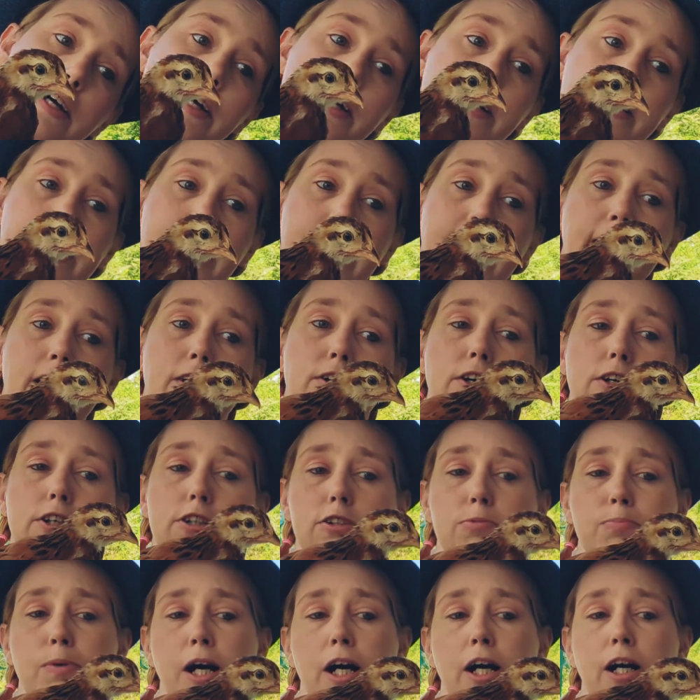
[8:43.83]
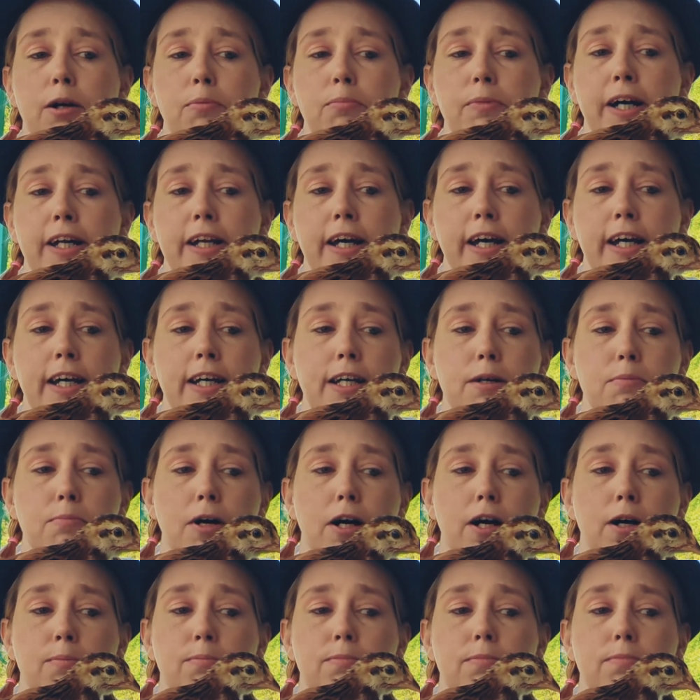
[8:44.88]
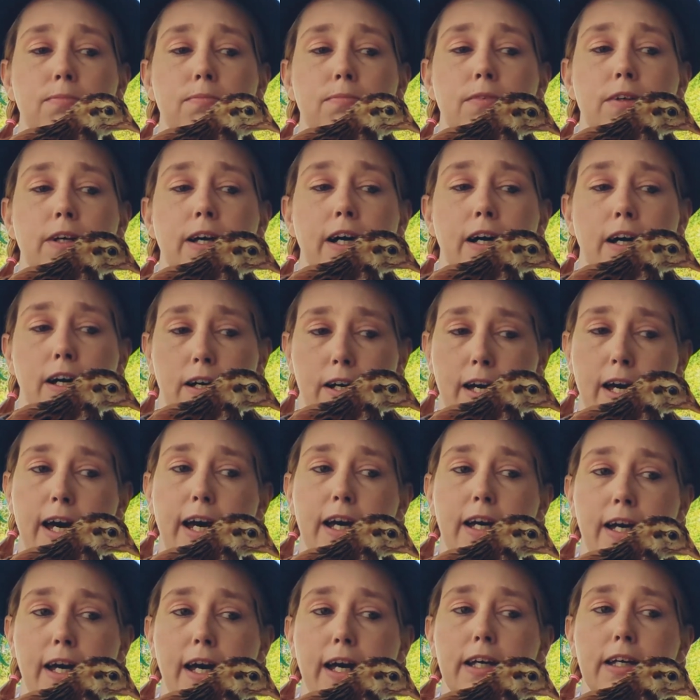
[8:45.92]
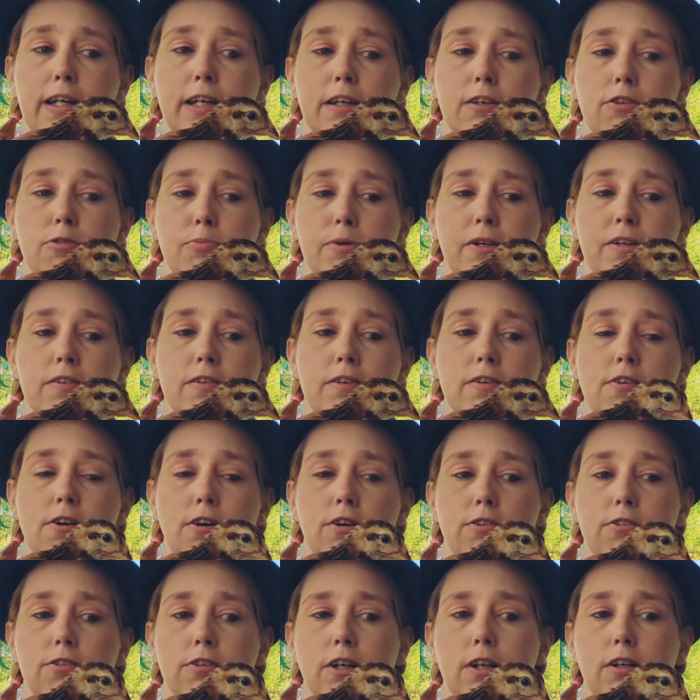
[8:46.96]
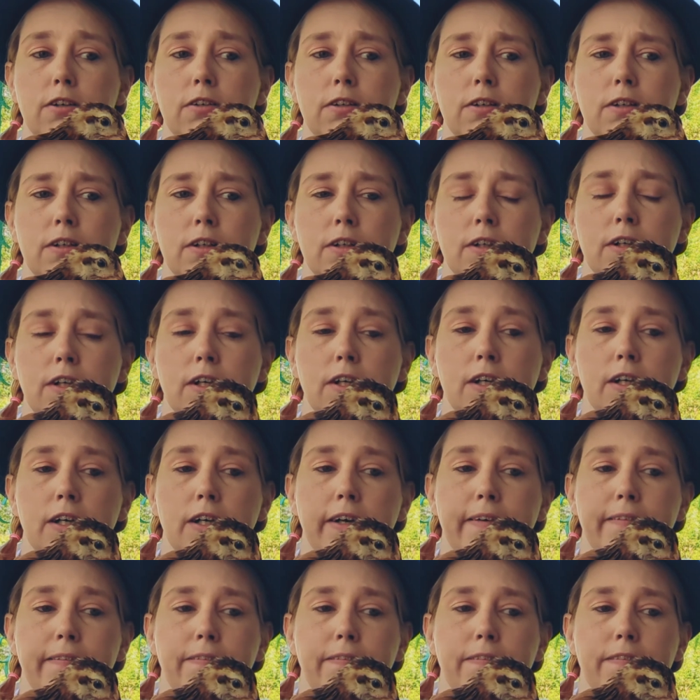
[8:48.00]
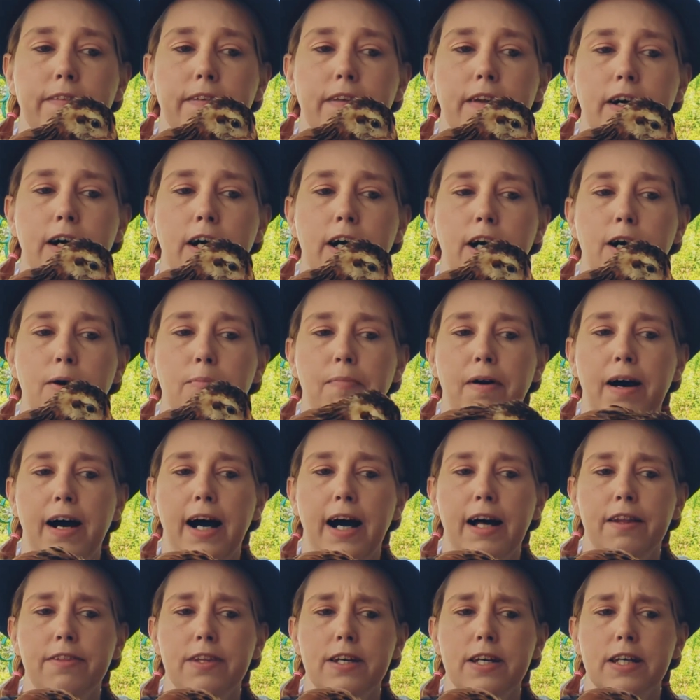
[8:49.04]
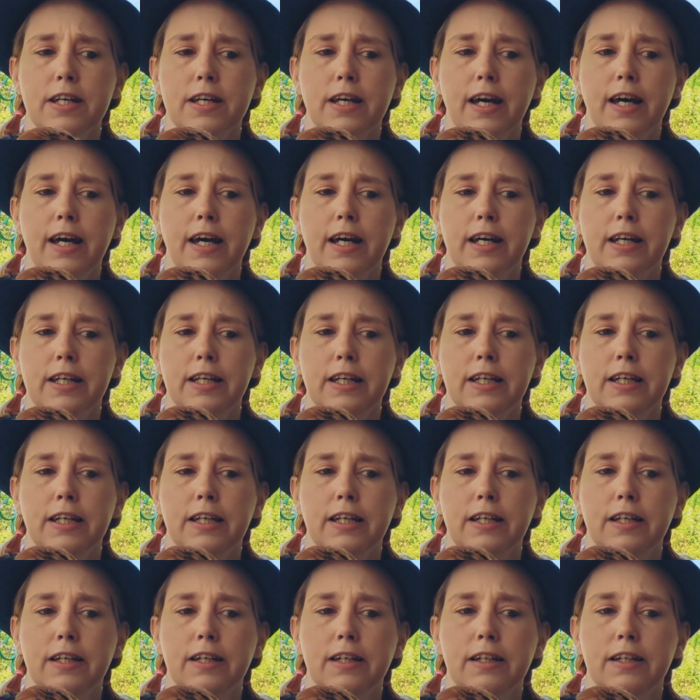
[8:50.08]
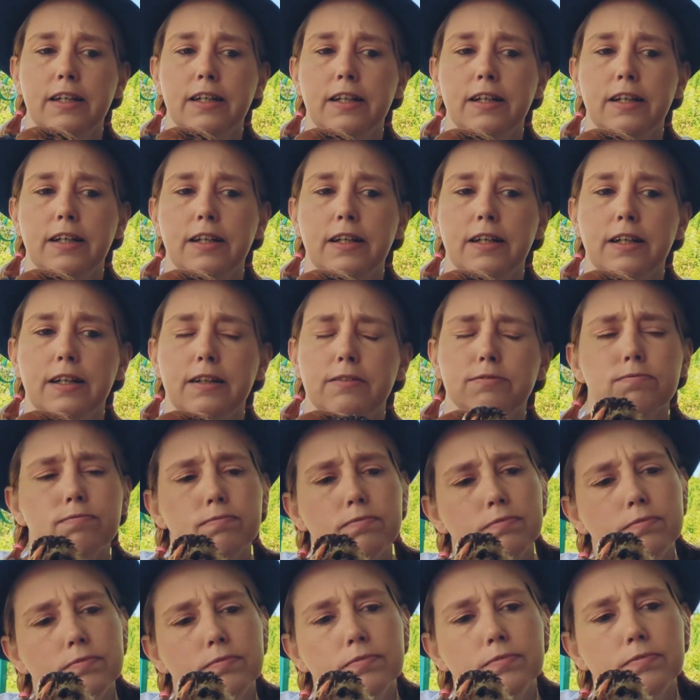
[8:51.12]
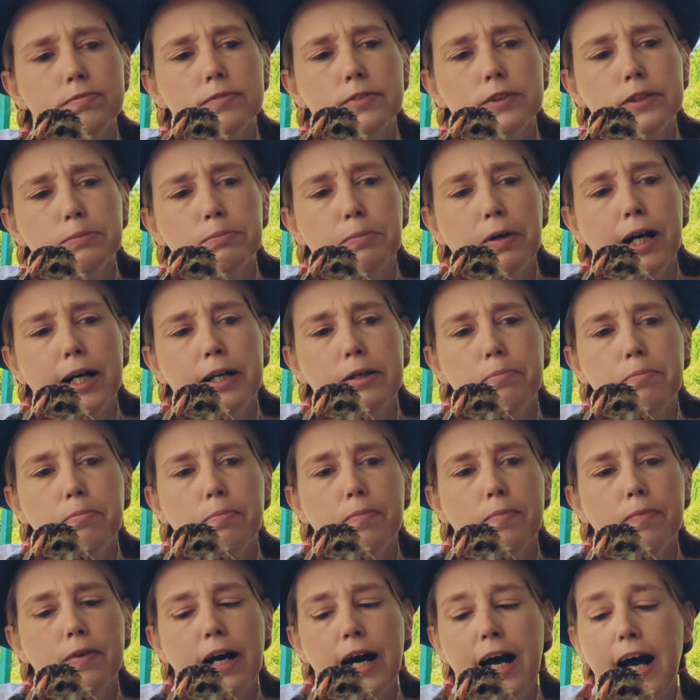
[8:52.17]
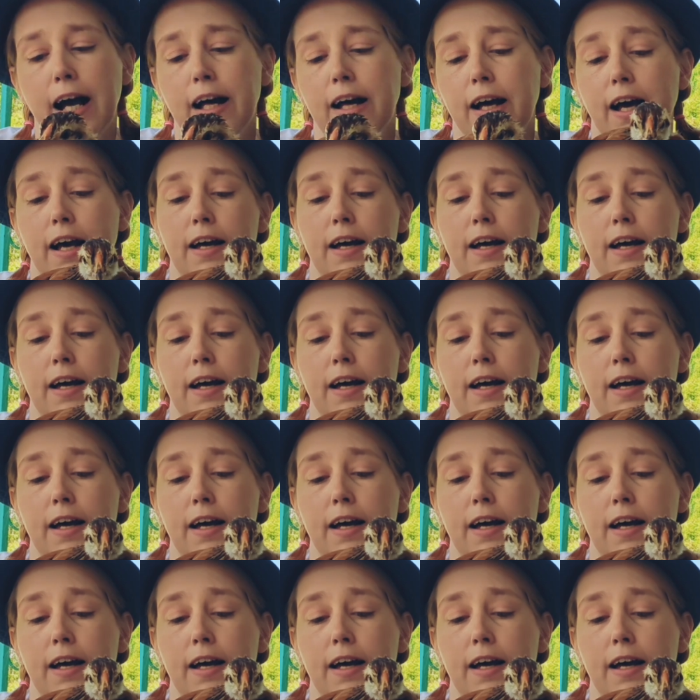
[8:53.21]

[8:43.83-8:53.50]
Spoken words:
Now, her mom and Eggy mom, Eggy is Misty's also. I think Eggy might, I'm